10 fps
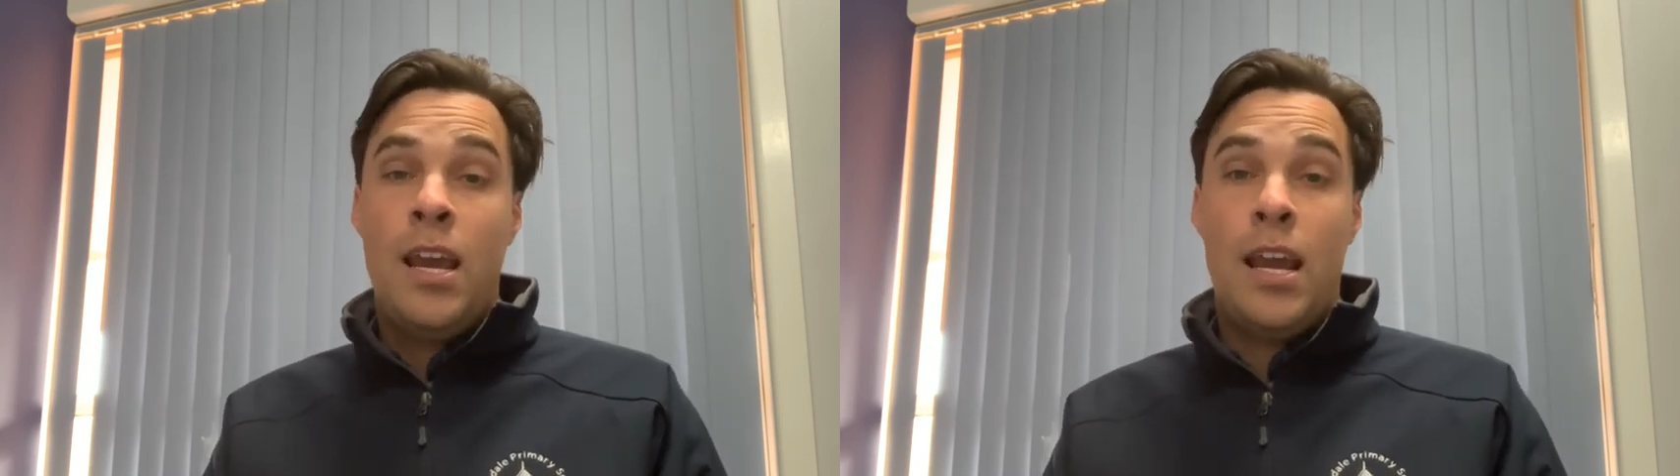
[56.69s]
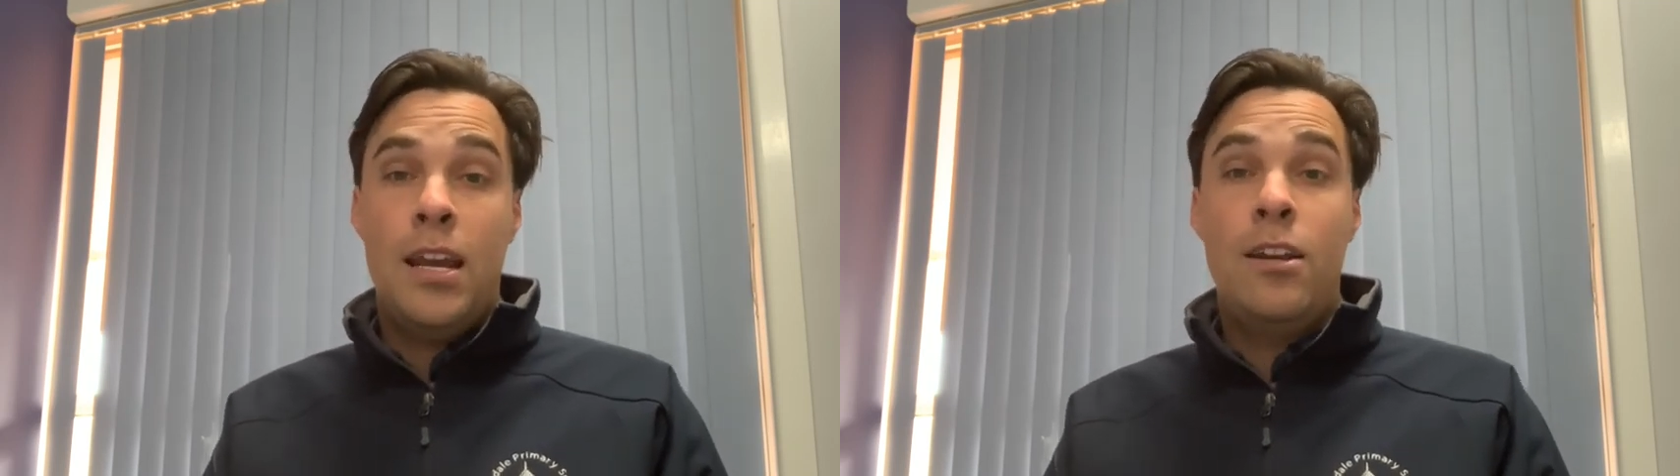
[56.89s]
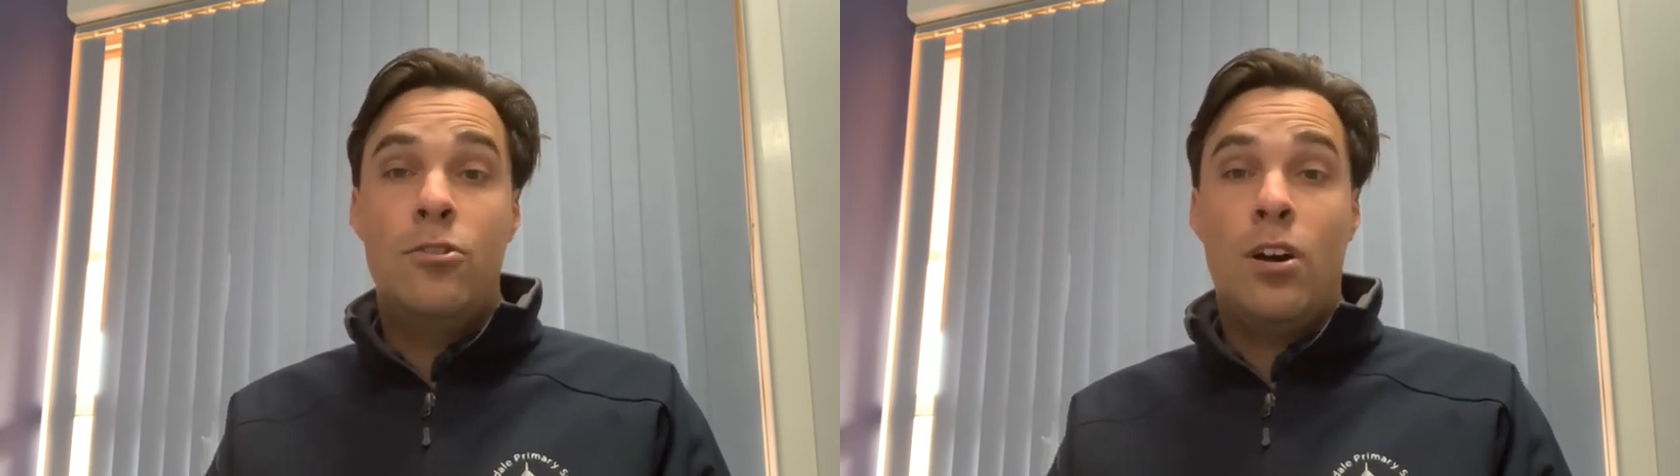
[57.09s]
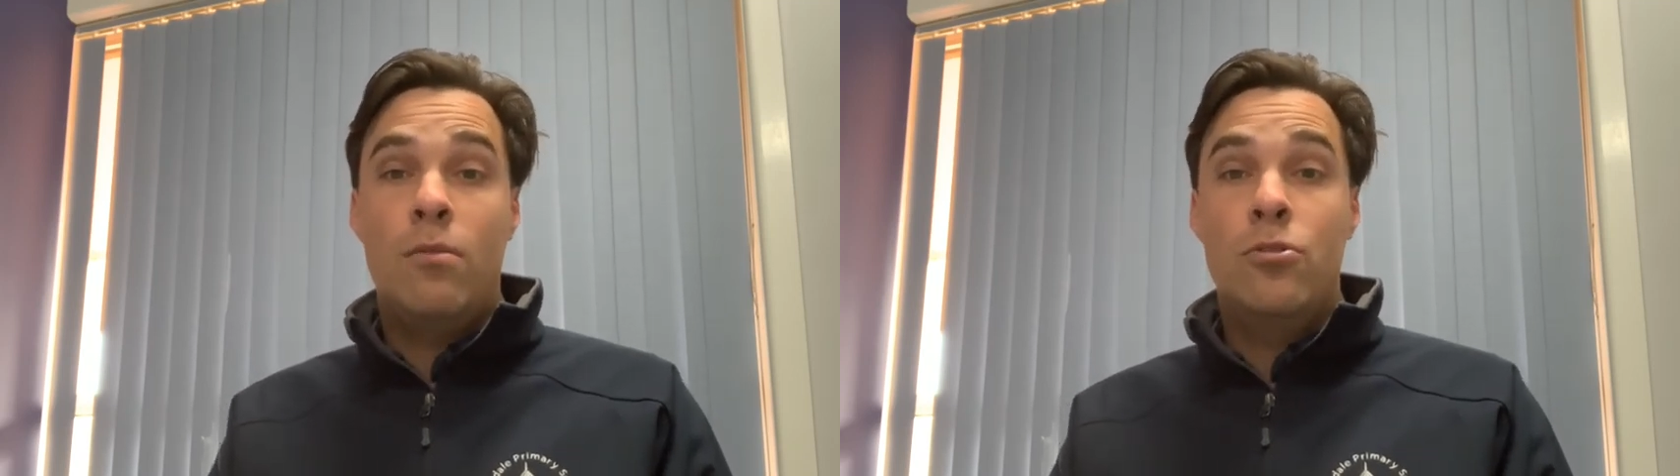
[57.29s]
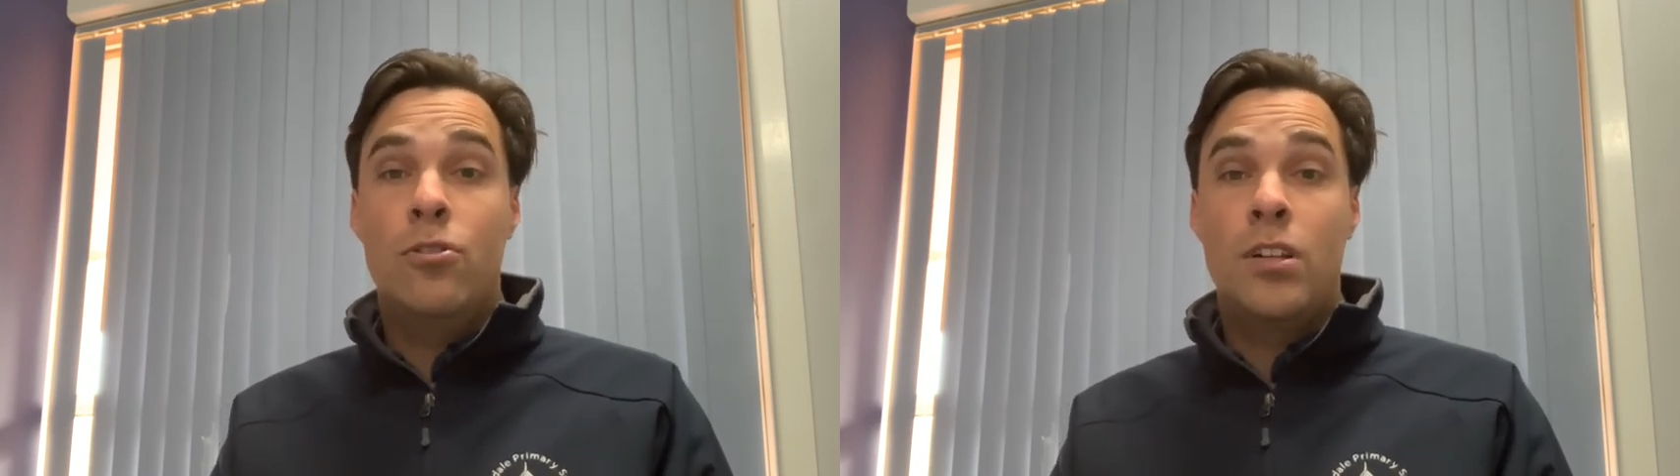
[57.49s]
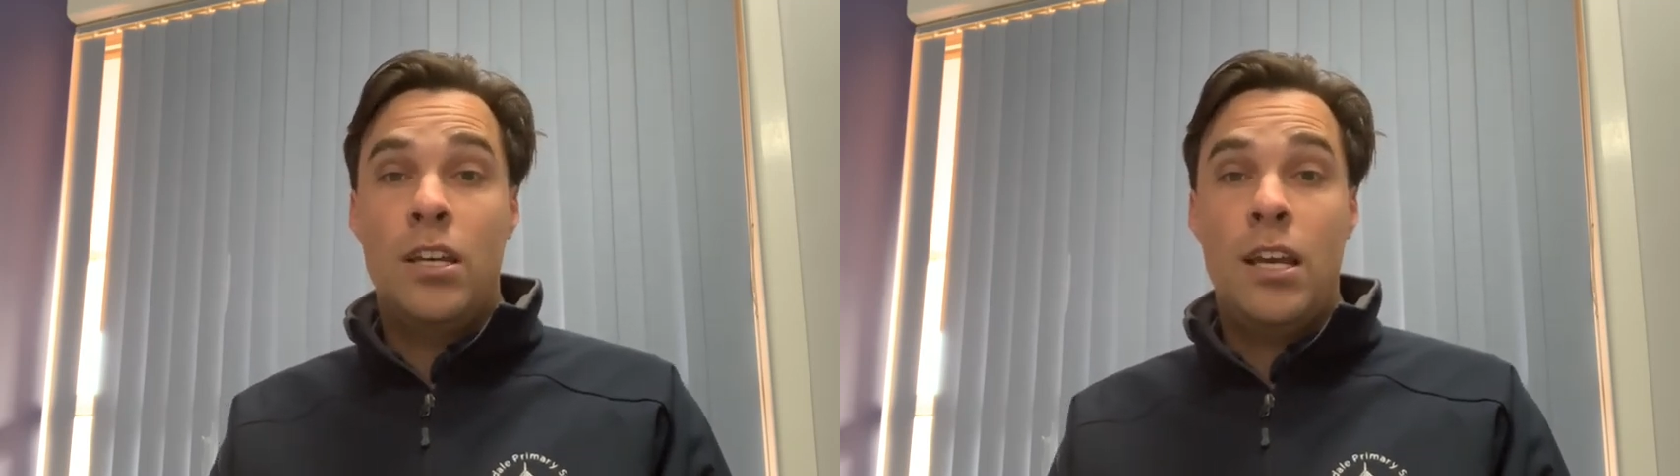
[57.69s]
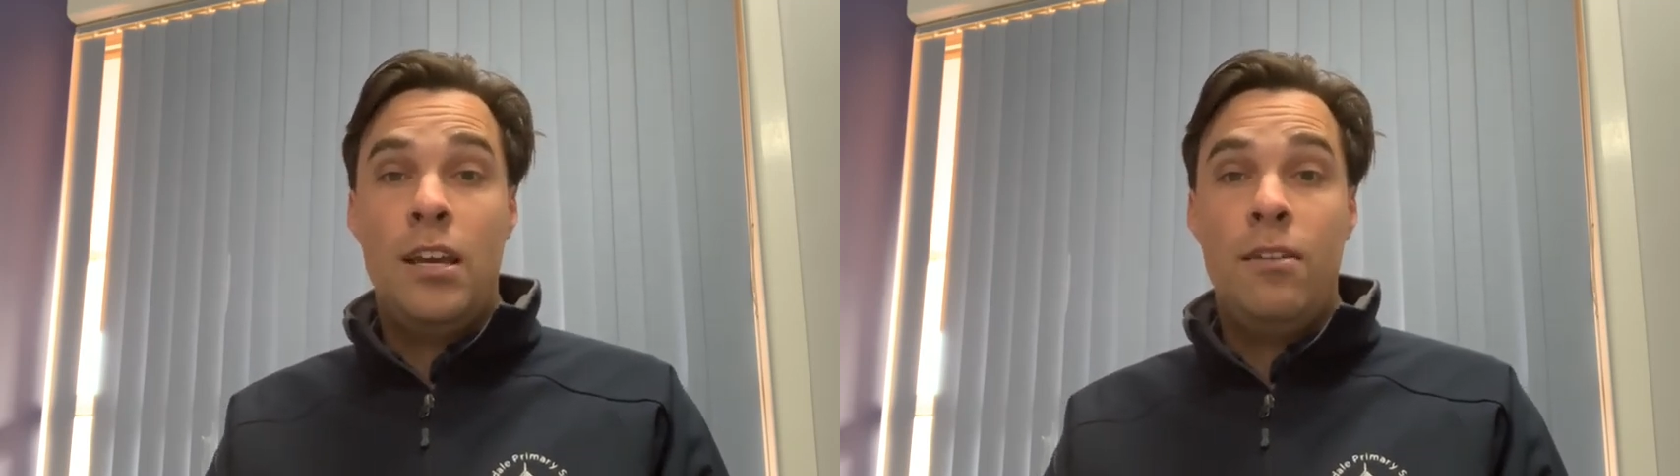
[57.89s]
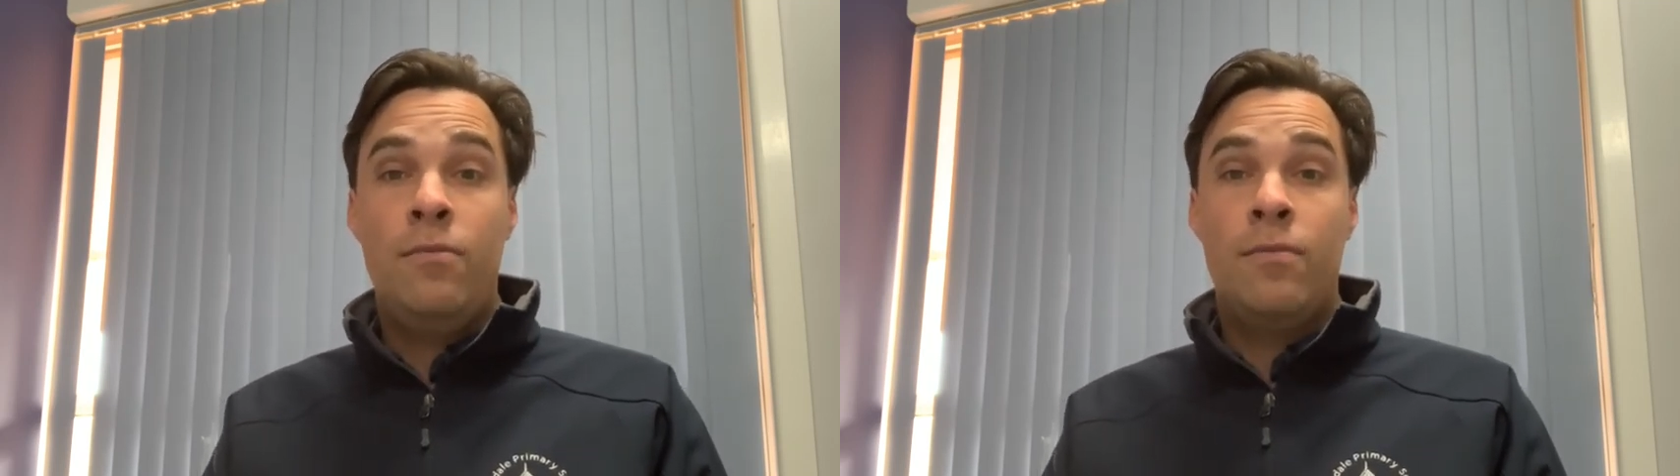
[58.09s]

at any time during the year,